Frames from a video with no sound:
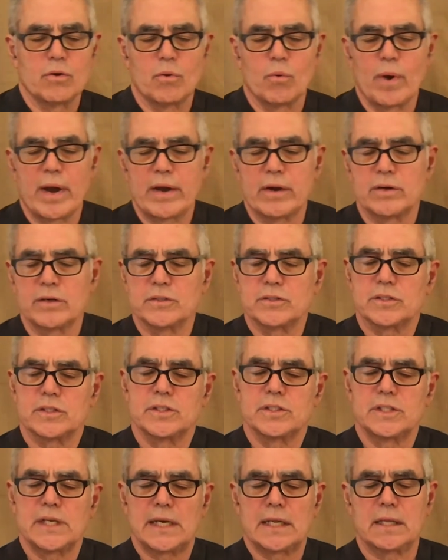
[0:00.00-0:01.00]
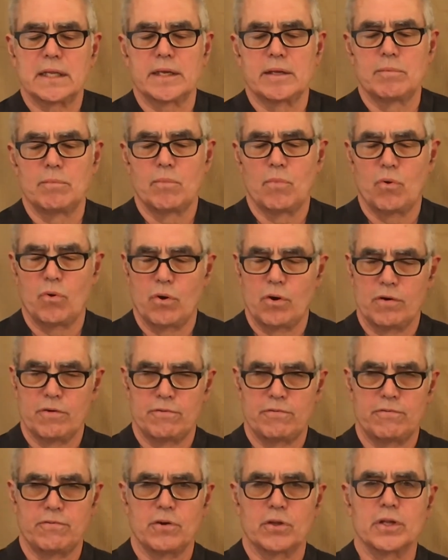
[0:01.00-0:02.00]
awareness to settle in more
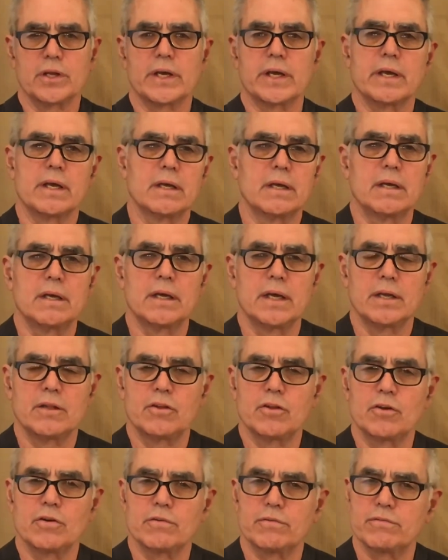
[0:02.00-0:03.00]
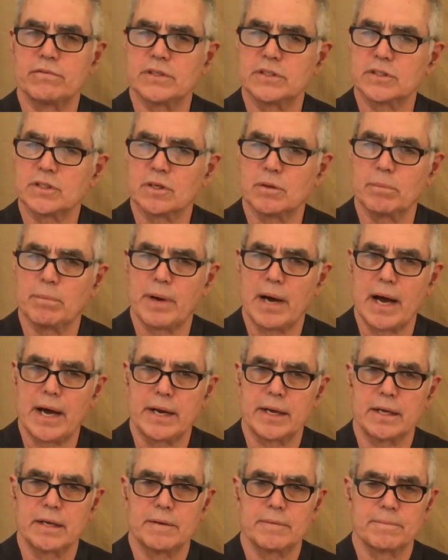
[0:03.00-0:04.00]
fully into your physical body.